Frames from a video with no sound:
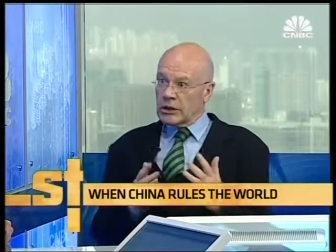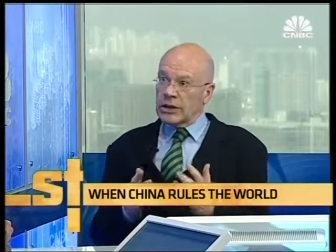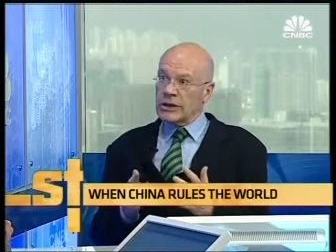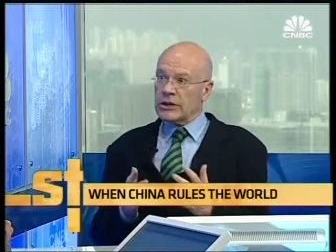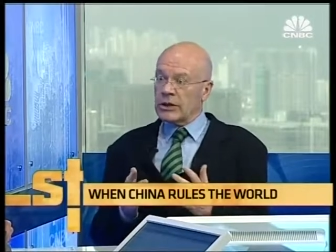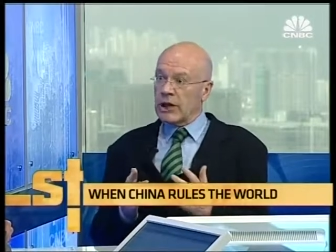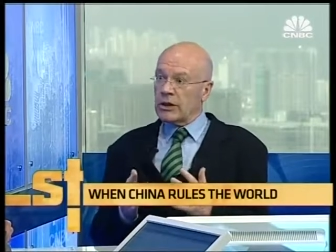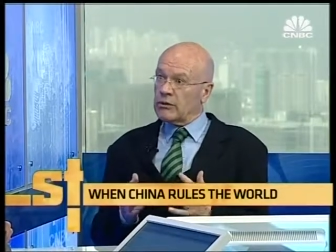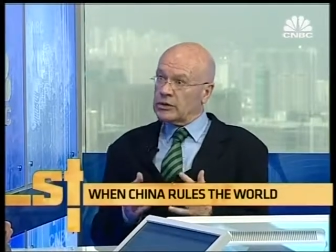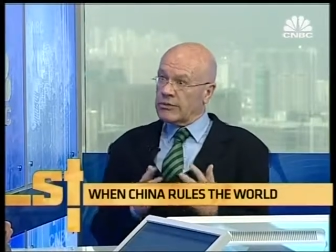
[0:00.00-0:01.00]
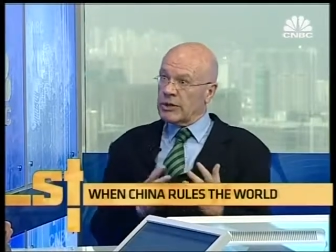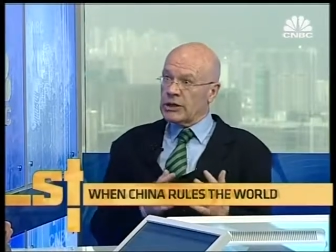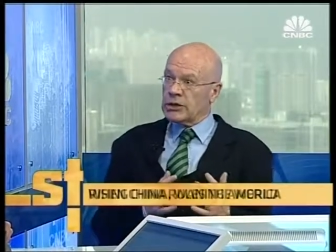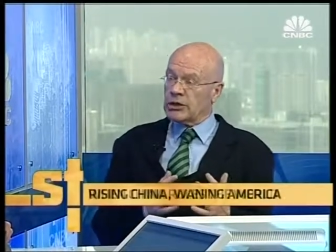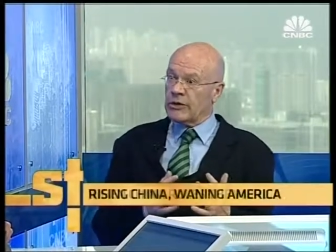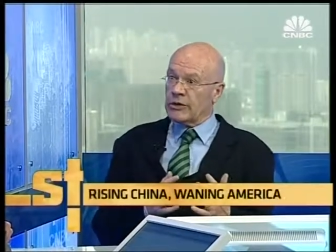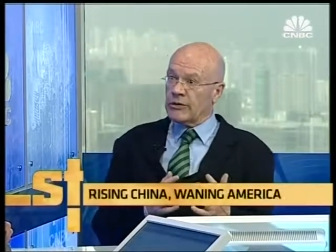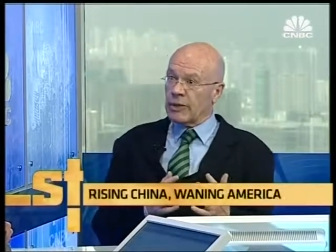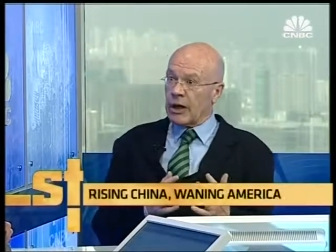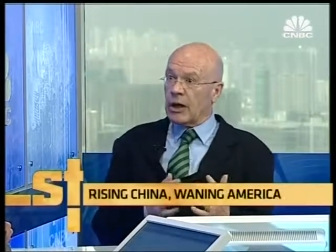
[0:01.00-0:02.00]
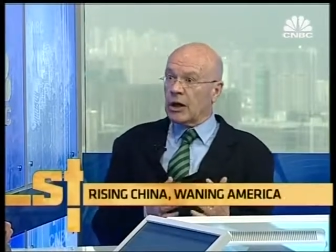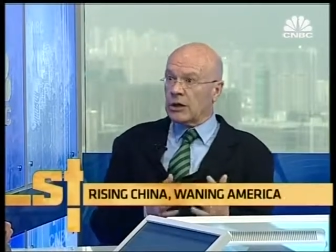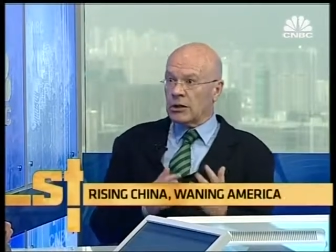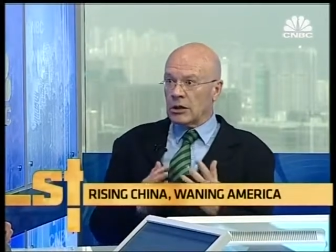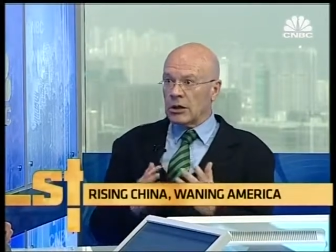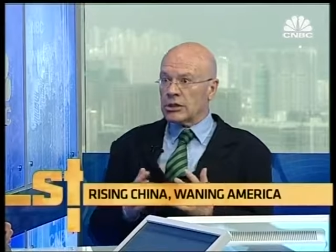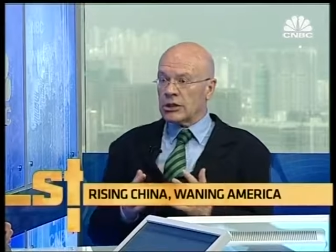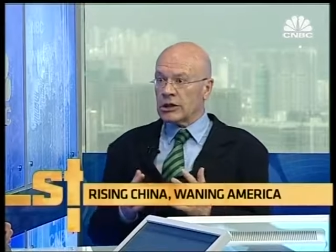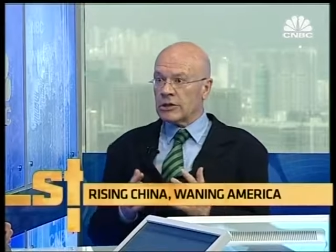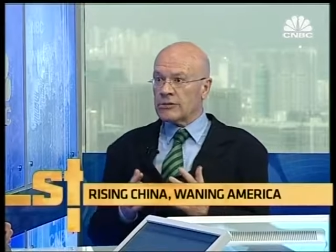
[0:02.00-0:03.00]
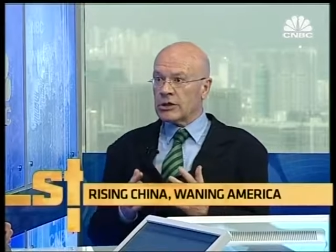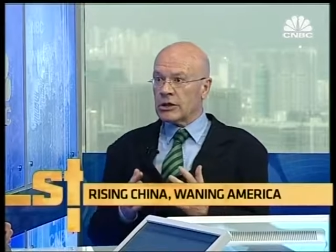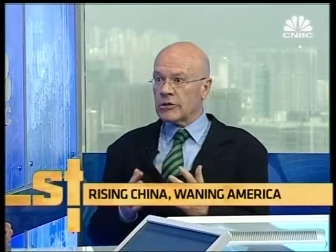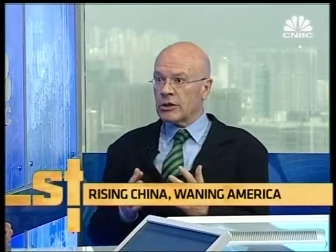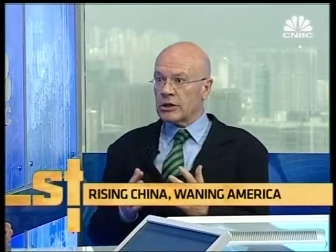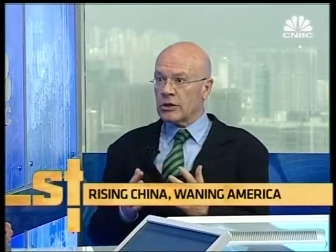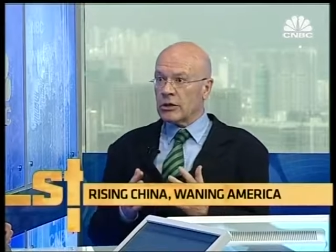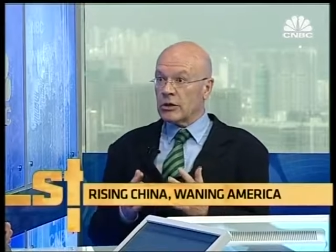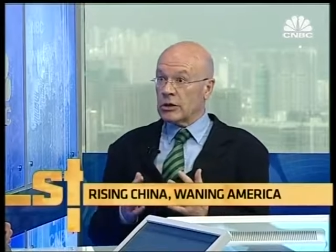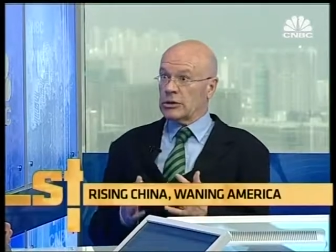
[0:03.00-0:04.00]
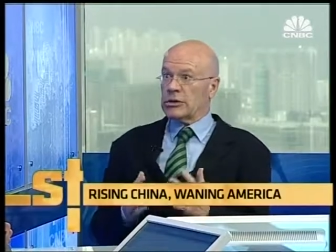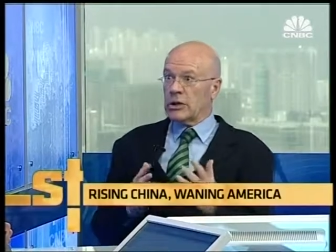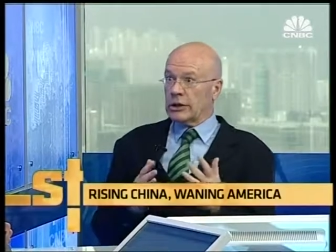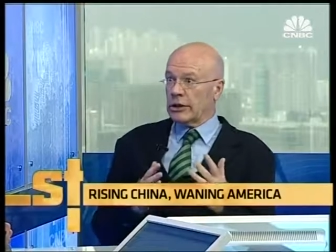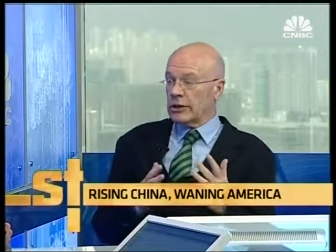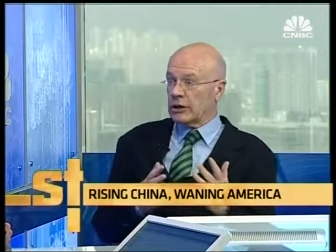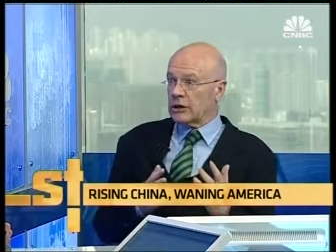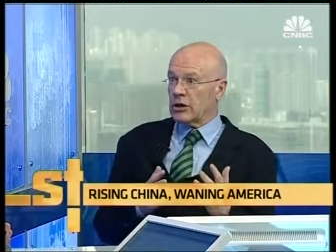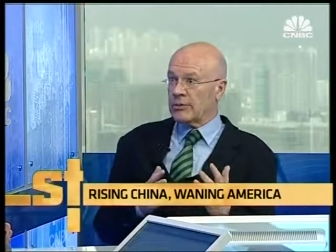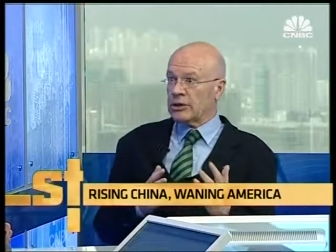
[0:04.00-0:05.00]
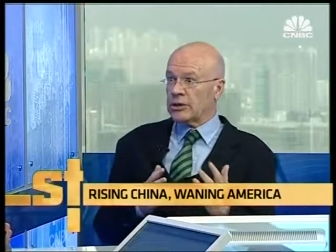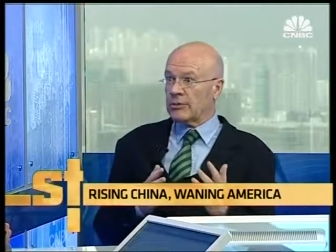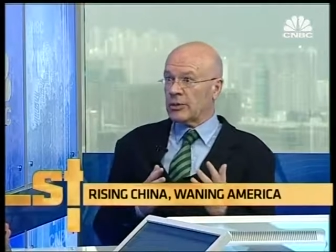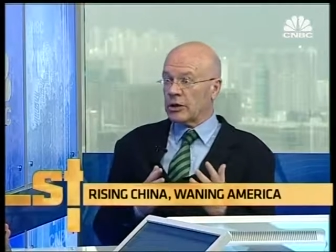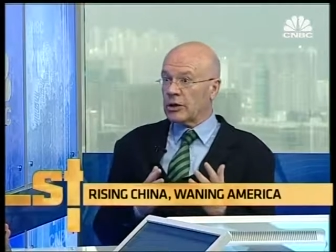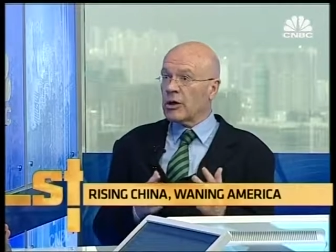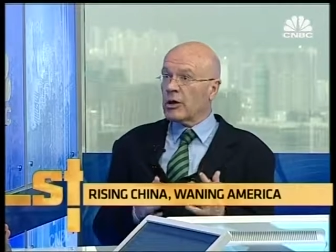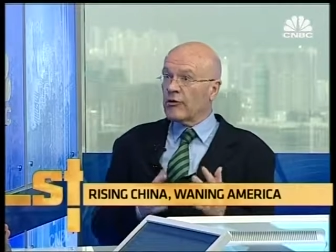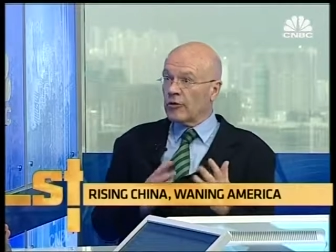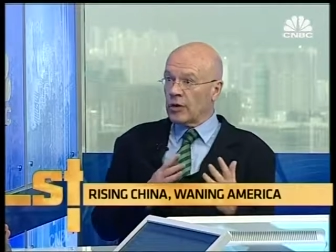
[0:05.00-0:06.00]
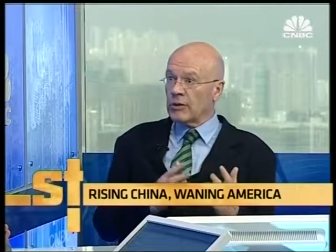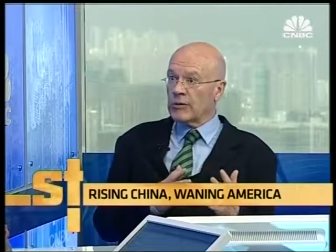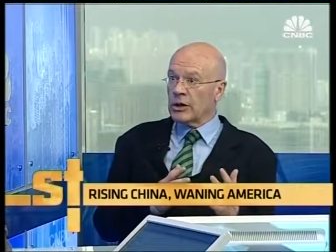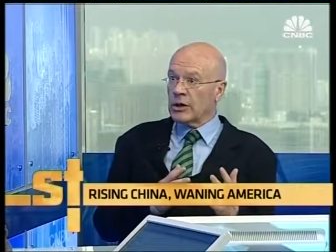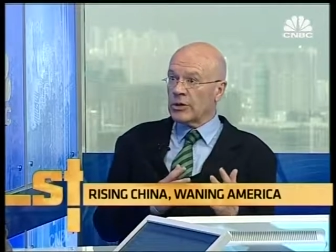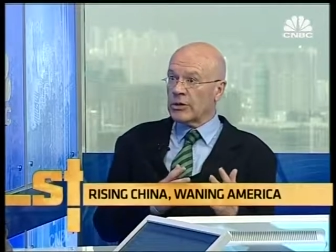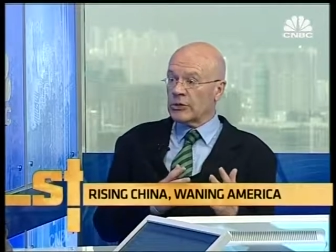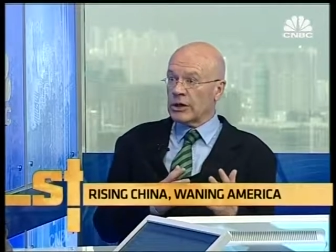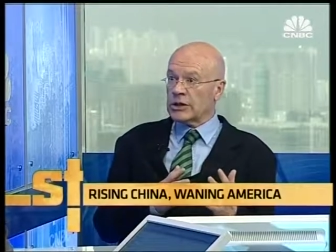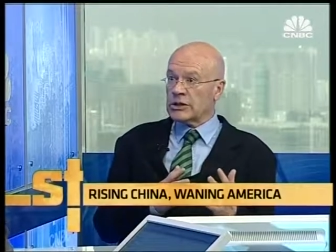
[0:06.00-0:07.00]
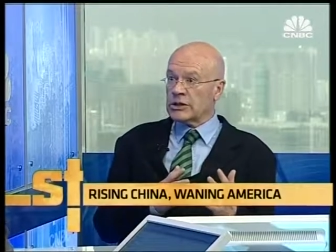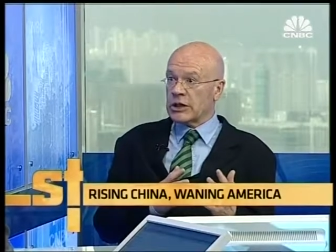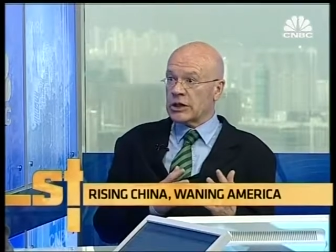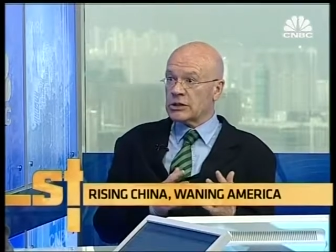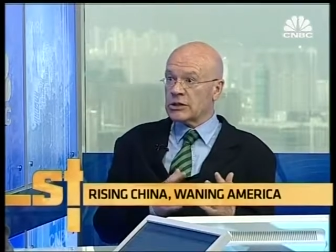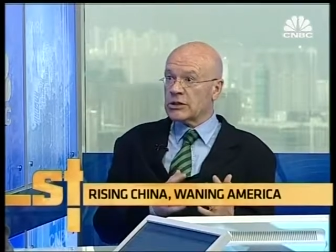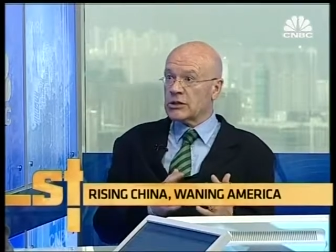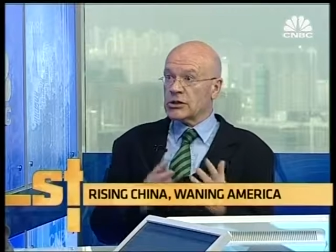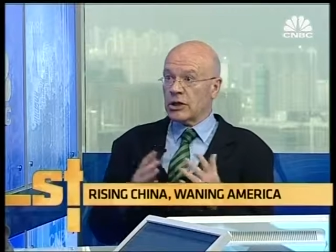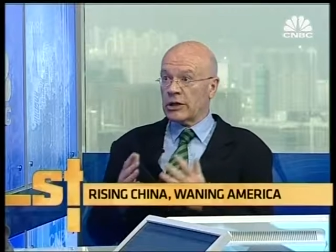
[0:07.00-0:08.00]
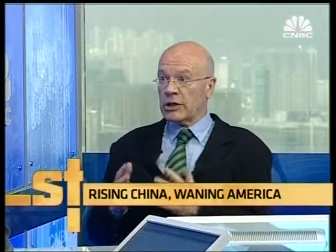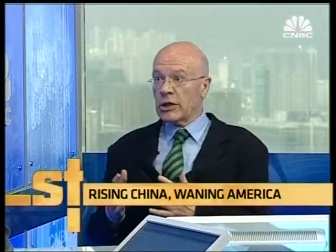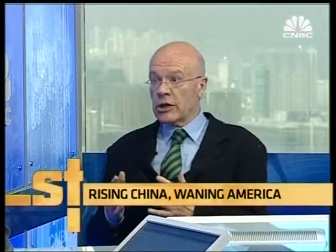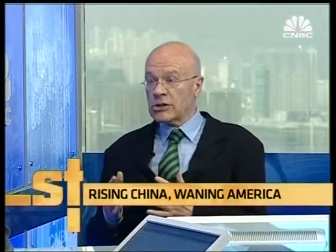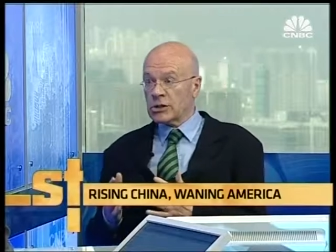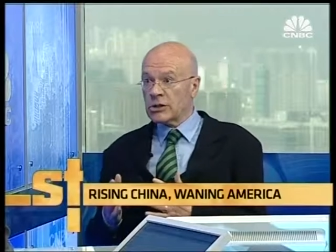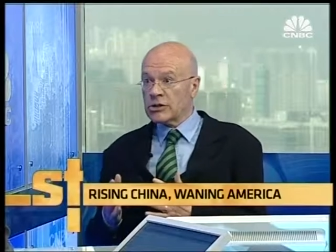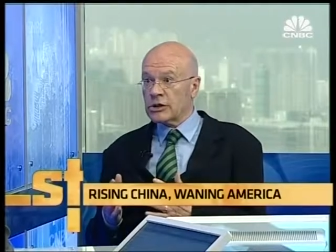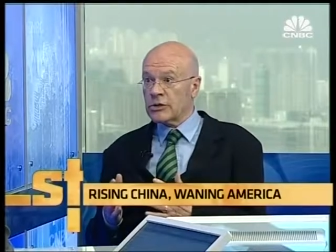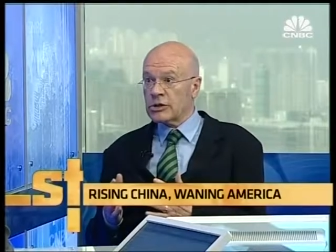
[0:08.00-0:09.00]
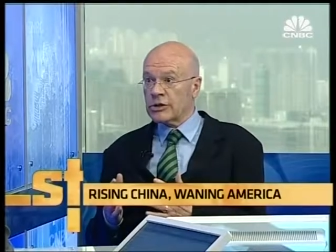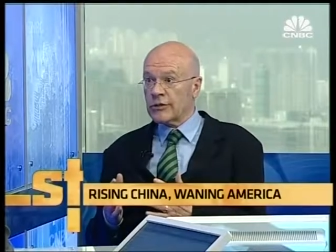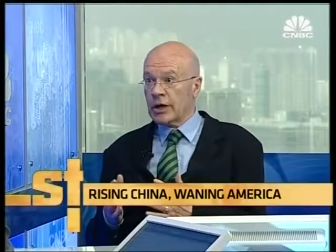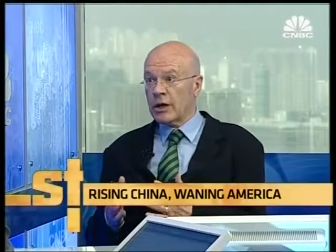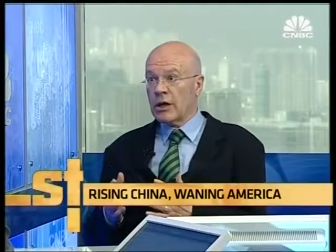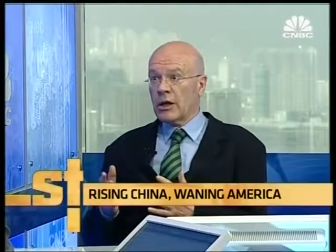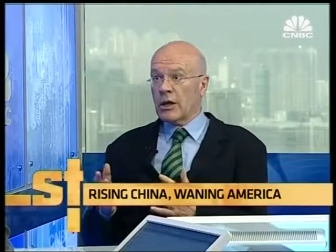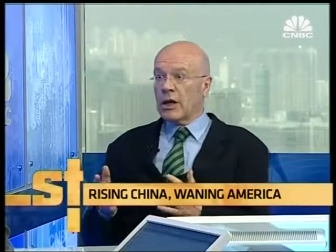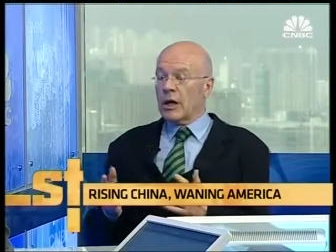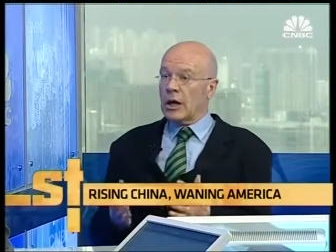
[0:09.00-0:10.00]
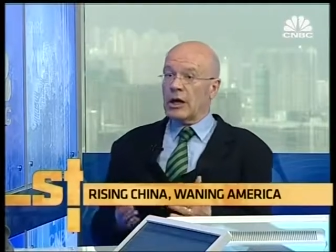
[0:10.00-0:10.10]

linked to that was a major shift in power, largely unobserved, mm -hmm. certainly little commented upon, from the United States to China as a consequence of that. Mm -hmm.